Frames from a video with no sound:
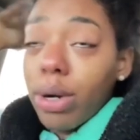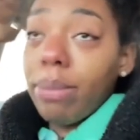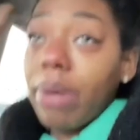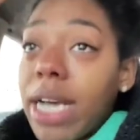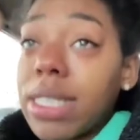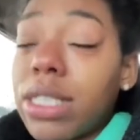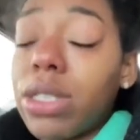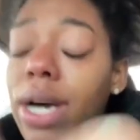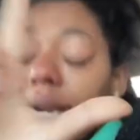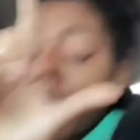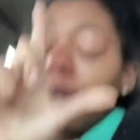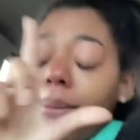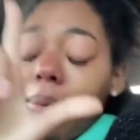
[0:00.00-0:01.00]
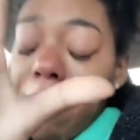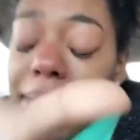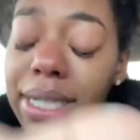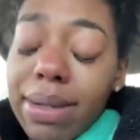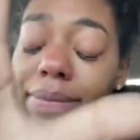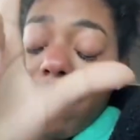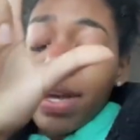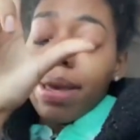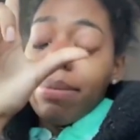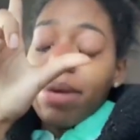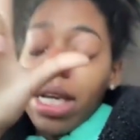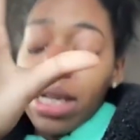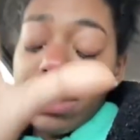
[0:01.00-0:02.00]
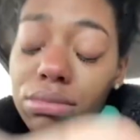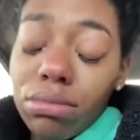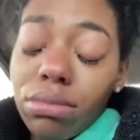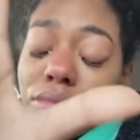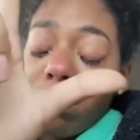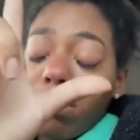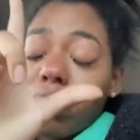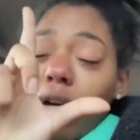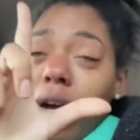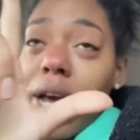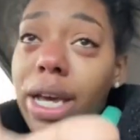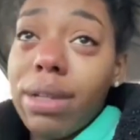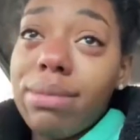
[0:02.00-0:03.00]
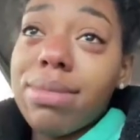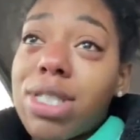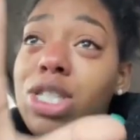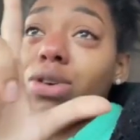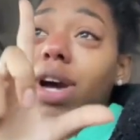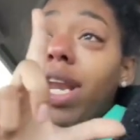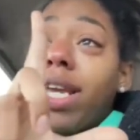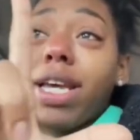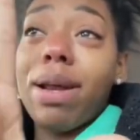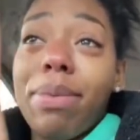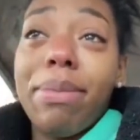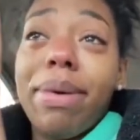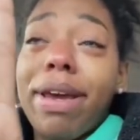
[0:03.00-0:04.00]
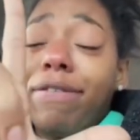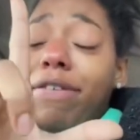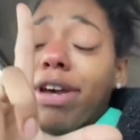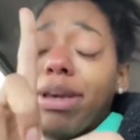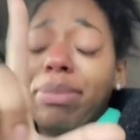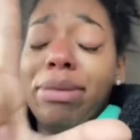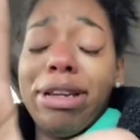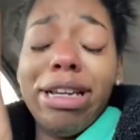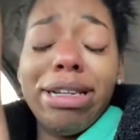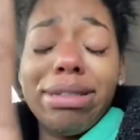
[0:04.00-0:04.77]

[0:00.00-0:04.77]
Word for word: it, but I still gotta get up and make some fucking money. Okay, still gotta get up and make fucking money.